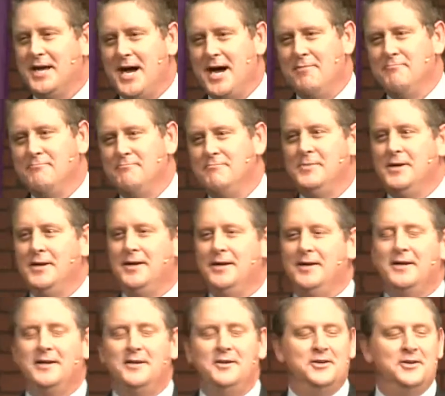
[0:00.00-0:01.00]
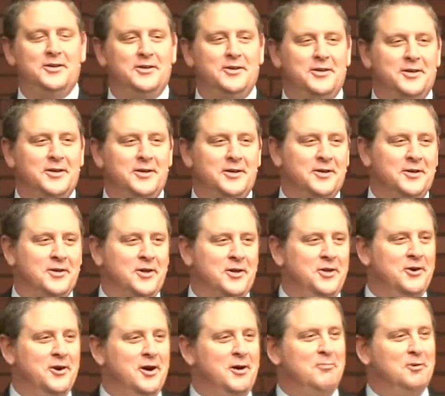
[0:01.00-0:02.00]
Tom,
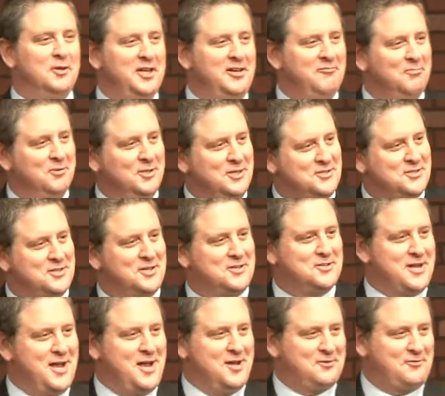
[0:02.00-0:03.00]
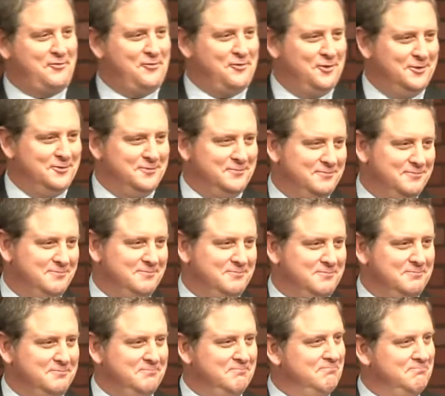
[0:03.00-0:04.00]
you're unbelievably successful.
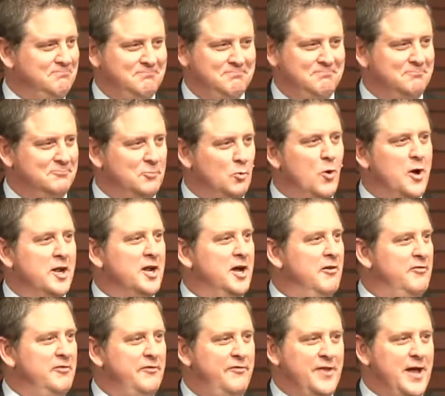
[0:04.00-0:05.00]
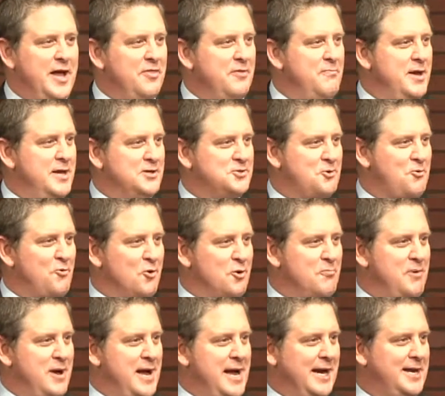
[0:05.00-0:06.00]
One of, if not the best
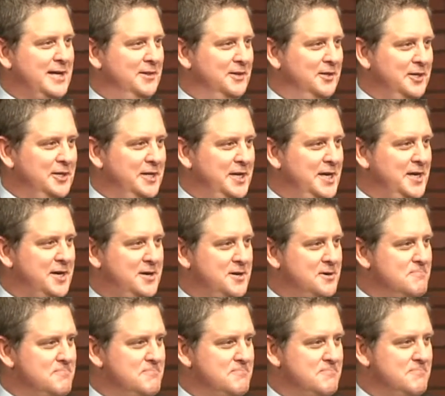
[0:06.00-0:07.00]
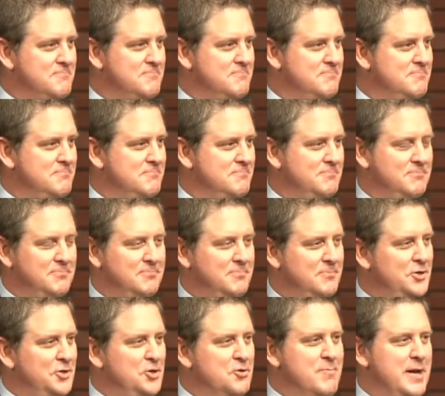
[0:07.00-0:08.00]
quarterback in the league.
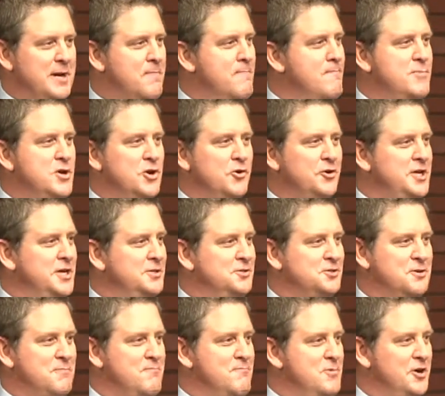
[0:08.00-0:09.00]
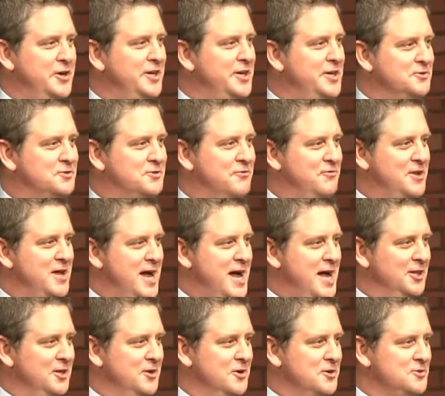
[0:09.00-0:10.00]
You make millions and millions of
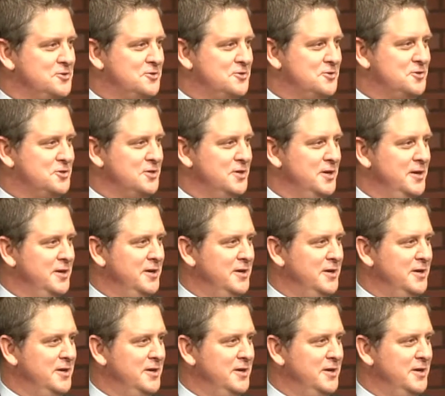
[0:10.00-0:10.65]
dollars.